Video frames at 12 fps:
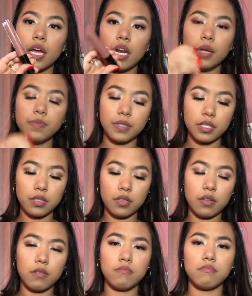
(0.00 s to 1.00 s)
lip
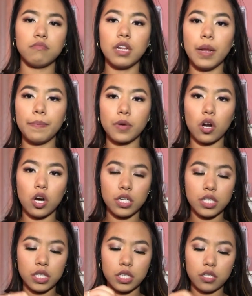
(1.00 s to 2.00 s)

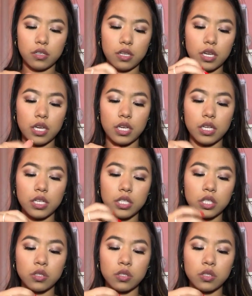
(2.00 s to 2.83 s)
gloss and